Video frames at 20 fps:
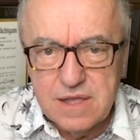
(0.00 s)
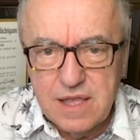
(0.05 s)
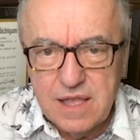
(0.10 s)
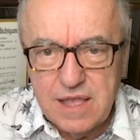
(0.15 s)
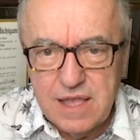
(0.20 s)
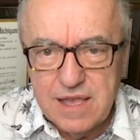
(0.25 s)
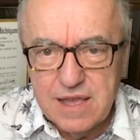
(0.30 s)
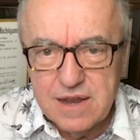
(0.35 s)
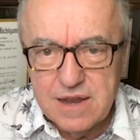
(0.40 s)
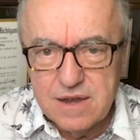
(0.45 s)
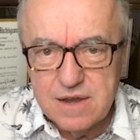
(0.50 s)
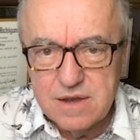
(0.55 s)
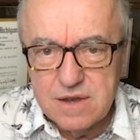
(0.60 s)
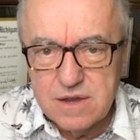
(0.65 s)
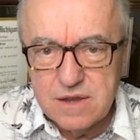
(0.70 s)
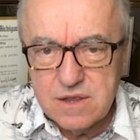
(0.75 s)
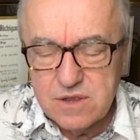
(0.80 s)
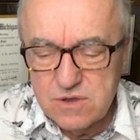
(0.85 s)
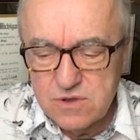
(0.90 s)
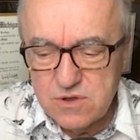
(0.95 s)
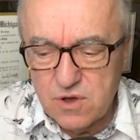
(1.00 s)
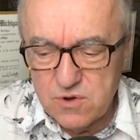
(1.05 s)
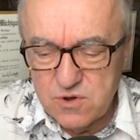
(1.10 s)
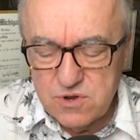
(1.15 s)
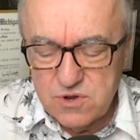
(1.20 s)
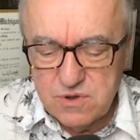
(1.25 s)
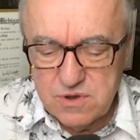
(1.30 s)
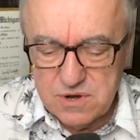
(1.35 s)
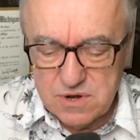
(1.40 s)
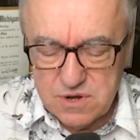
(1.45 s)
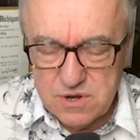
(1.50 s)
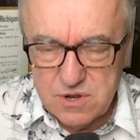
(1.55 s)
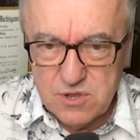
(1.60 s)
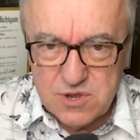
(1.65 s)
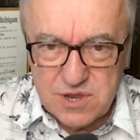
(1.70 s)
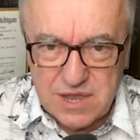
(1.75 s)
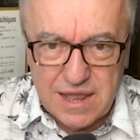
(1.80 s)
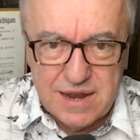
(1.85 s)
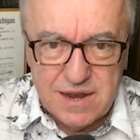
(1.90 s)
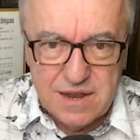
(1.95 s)
and go to
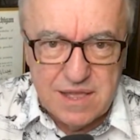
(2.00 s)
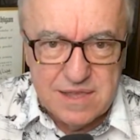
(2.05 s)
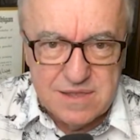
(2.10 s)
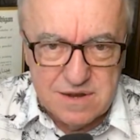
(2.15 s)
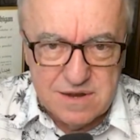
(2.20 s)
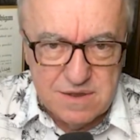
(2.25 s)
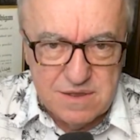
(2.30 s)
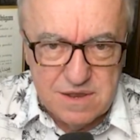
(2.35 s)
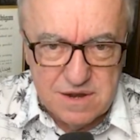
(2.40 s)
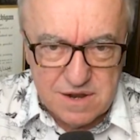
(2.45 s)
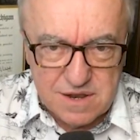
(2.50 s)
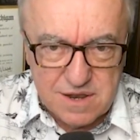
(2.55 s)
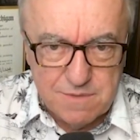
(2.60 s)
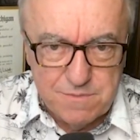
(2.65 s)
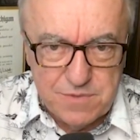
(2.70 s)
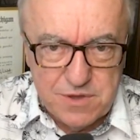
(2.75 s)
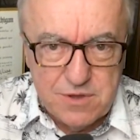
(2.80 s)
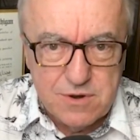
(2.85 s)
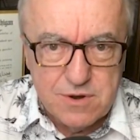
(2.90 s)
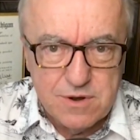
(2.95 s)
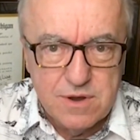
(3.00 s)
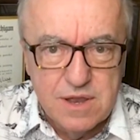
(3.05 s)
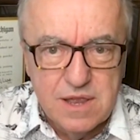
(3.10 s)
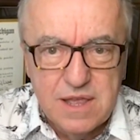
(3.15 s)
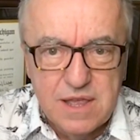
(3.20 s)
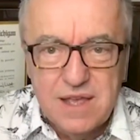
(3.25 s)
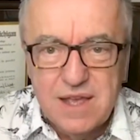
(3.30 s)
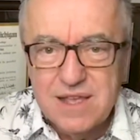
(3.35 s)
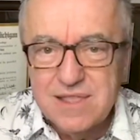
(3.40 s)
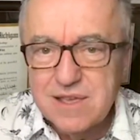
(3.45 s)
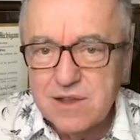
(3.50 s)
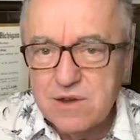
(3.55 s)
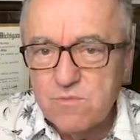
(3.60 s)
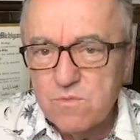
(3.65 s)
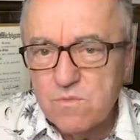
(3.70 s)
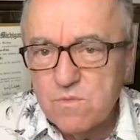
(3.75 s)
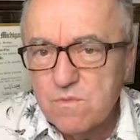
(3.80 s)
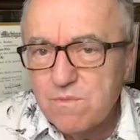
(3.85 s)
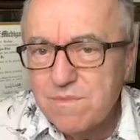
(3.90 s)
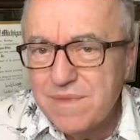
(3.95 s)
look at it in a computer, and
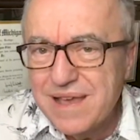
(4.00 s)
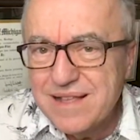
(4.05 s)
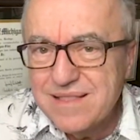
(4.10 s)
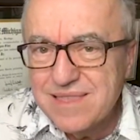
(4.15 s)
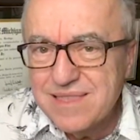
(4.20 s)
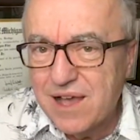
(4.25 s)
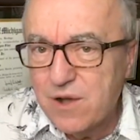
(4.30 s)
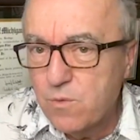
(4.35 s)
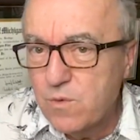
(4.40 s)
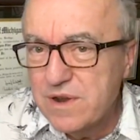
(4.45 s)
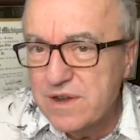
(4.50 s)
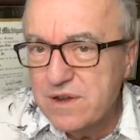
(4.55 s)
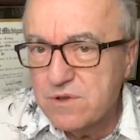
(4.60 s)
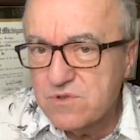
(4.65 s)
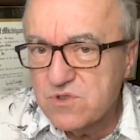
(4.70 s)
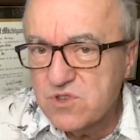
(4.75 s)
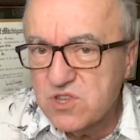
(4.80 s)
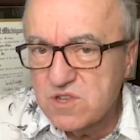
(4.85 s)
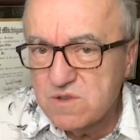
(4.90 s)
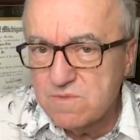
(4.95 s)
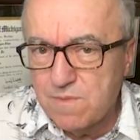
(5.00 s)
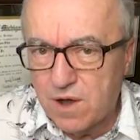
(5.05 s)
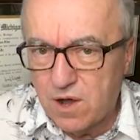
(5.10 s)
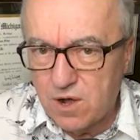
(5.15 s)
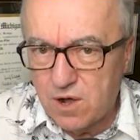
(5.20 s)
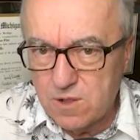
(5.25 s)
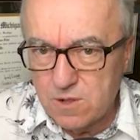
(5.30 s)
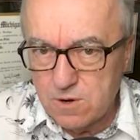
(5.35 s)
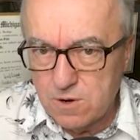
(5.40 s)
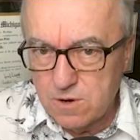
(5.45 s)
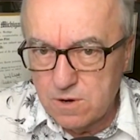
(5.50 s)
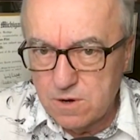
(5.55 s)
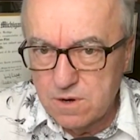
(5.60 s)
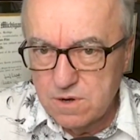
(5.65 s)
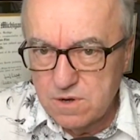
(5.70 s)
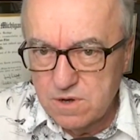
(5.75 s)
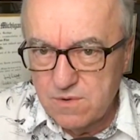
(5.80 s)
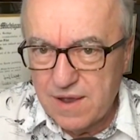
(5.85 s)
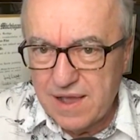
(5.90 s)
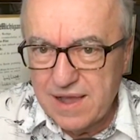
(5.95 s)
then make that window smaller,
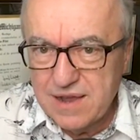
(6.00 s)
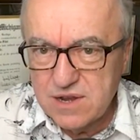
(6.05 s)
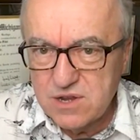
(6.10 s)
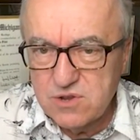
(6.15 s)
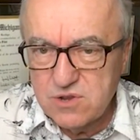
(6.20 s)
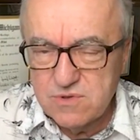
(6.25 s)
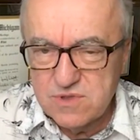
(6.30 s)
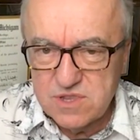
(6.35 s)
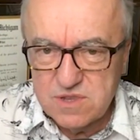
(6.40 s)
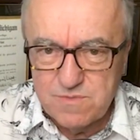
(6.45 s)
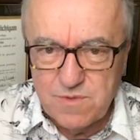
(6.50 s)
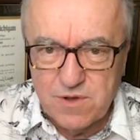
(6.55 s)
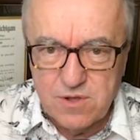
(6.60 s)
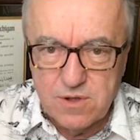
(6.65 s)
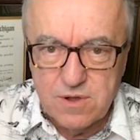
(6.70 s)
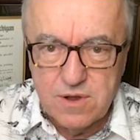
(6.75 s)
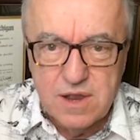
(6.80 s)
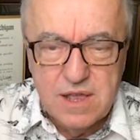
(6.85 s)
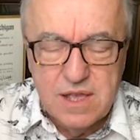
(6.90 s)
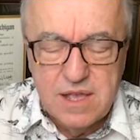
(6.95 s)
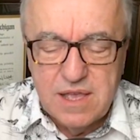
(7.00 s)
drag it to it smaller.